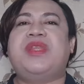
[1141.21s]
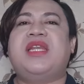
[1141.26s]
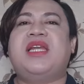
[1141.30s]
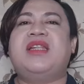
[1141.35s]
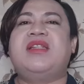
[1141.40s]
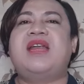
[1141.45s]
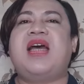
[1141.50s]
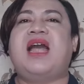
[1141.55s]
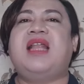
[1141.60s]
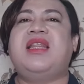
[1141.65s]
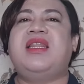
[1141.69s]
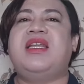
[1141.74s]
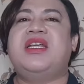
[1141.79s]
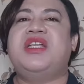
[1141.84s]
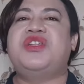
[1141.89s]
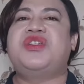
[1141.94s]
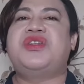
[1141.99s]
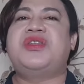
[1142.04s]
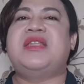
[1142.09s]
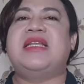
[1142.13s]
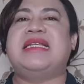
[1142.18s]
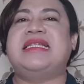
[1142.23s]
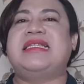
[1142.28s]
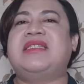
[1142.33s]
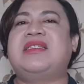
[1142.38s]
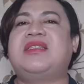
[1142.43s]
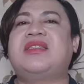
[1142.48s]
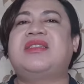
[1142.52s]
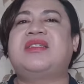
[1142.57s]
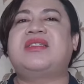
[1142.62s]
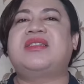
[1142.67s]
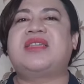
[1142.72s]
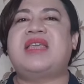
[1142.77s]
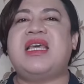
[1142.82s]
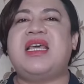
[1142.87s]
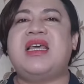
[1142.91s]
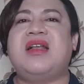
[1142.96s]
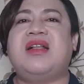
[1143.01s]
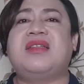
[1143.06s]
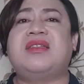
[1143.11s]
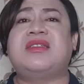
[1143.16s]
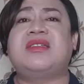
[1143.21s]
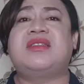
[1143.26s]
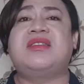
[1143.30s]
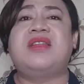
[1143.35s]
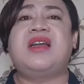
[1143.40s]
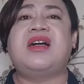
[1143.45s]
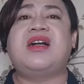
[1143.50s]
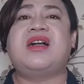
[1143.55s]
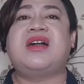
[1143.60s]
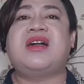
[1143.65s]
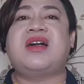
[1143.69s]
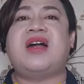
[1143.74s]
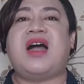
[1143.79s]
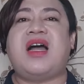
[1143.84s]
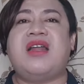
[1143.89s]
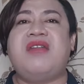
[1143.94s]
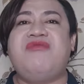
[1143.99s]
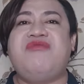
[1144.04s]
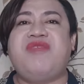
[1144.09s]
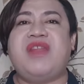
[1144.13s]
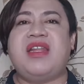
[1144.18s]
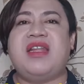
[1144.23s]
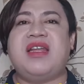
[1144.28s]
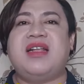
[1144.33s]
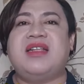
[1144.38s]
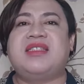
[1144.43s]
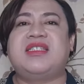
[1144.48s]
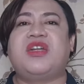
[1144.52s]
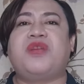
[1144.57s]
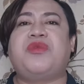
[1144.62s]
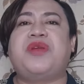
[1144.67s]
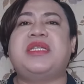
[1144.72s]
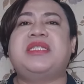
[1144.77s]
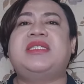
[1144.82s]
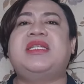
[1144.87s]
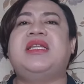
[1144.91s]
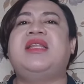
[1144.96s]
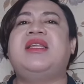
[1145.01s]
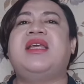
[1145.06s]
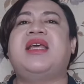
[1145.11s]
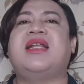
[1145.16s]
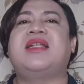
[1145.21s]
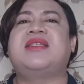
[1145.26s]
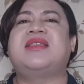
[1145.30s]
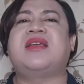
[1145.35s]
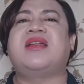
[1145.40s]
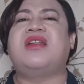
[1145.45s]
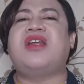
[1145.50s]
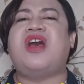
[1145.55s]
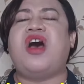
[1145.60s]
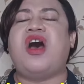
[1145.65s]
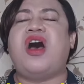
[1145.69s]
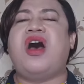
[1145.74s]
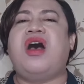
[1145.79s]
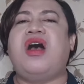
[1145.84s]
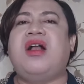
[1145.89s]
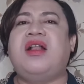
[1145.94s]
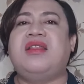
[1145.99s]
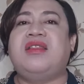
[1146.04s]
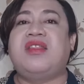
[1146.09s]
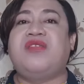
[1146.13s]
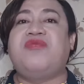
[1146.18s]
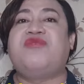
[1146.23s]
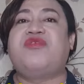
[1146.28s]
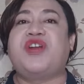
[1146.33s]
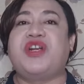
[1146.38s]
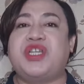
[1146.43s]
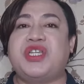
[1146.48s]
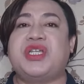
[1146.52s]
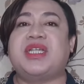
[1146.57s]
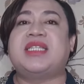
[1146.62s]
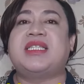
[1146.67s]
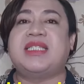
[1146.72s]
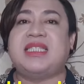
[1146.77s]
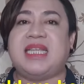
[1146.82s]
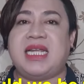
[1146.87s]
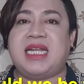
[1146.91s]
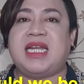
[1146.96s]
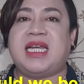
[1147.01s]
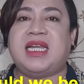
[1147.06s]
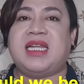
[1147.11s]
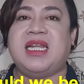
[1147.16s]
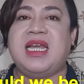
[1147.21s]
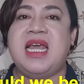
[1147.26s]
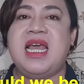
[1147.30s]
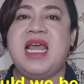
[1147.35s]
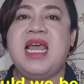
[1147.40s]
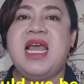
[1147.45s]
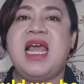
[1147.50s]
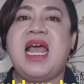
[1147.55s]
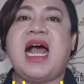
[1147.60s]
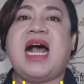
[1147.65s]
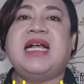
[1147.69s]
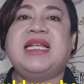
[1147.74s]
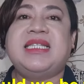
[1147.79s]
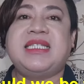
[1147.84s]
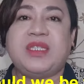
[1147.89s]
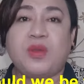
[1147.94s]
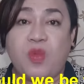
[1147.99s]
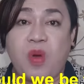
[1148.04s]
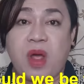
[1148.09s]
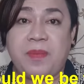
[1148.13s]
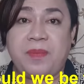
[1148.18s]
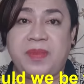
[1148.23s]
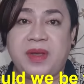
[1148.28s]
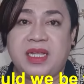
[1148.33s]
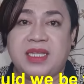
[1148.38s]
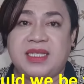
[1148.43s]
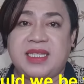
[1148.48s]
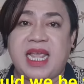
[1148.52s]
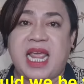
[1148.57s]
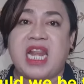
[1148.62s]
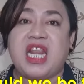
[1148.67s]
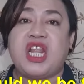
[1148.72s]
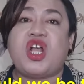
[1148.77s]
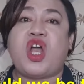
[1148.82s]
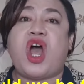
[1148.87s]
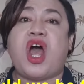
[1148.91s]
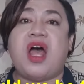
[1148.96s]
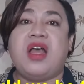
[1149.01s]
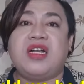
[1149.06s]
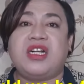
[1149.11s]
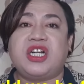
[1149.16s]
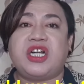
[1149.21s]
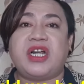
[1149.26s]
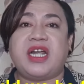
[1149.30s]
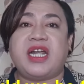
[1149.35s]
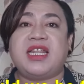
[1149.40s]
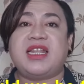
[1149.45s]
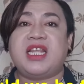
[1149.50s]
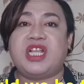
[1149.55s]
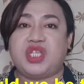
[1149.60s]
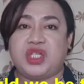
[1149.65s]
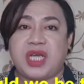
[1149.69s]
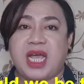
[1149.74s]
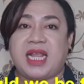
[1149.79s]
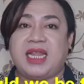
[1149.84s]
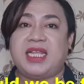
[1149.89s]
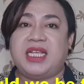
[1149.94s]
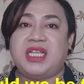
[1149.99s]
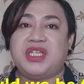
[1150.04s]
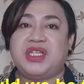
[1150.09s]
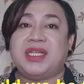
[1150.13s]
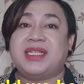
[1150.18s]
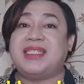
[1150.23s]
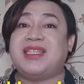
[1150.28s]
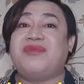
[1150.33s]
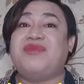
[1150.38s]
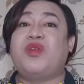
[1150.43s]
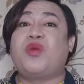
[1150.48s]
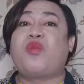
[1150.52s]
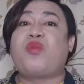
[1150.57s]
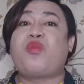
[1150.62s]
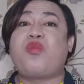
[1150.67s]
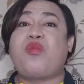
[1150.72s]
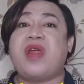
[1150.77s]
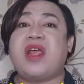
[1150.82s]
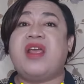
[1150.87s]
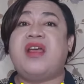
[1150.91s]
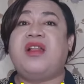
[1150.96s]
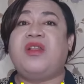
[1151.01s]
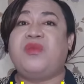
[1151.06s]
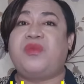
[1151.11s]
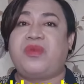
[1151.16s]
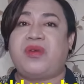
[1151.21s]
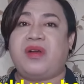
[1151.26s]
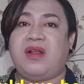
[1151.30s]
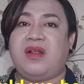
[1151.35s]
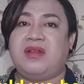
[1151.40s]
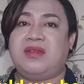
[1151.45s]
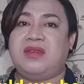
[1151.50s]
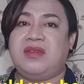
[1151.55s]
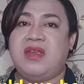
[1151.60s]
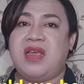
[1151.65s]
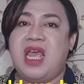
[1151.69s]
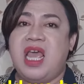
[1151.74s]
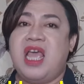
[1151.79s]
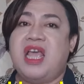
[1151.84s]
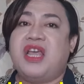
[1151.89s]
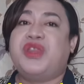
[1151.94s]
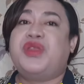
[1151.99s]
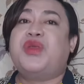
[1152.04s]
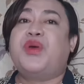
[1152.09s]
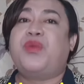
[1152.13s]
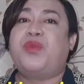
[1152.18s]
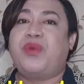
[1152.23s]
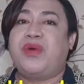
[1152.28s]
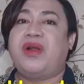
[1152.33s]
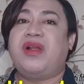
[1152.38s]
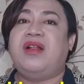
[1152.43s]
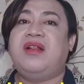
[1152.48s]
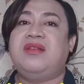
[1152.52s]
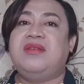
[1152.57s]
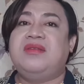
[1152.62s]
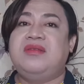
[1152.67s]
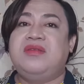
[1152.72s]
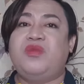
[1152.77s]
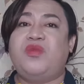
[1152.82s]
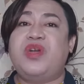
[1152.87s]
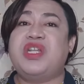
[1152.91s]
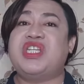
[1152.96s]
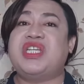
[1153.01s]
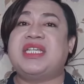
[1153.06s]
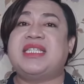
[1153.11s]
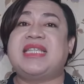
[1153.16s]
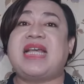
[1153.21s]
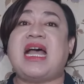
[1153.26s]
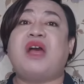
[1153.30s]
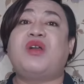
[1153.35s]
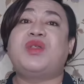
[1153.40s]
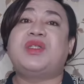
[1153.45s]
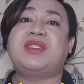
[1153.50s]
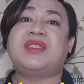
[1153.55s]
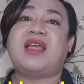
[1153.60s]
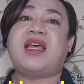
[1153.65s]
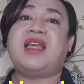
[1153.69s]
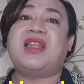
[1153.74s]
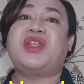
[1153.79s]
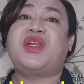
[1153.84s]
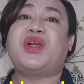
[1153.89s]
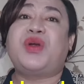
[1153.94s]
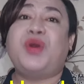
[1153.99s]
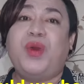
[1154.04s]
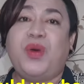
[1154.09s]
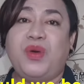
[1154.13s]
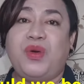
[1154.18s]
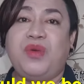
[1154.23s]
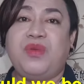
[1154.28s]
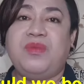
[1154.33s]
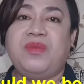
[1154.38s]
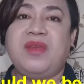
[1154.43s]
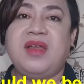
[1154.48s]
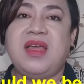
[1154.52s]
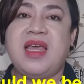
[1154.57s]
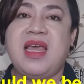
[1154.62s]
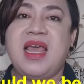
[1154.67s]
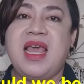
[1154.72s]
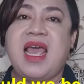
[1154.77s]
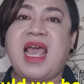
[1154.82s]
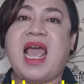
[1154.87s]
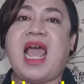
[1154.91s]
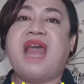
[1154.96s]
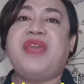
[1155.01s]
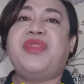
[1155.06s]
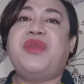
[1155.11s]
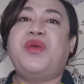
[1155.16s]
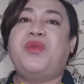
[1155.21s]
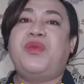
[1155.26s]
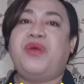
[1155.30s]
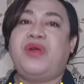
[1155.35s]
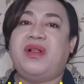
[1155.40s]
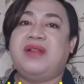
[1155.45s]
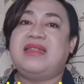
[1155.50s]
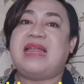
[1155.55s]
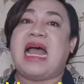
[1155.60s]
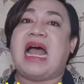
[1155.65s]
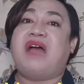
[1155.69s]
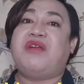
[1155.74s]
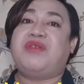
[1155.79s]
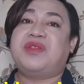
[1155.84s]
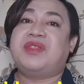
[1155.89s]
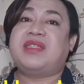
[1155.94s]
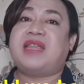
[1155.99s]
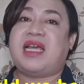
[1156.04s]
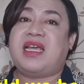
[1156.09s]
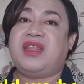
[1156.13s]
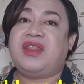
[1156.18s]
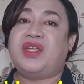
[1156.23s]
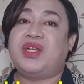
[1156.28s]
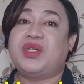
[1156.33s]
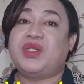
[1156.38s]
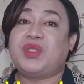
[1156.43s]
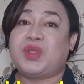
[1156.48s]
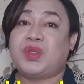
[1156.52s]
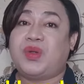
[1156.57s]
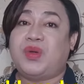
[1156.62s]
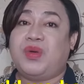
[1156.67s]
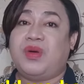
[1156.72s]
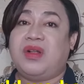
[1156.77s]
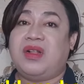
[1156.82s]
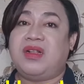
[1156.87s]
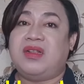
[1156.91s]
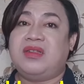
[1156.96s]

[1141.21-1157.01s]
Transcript: the knowledge, the skills, the confidence, the resilience, and all the virtues needed as weapons in conquering the challenges of the real world. The world which is outside their home and the world outside their school.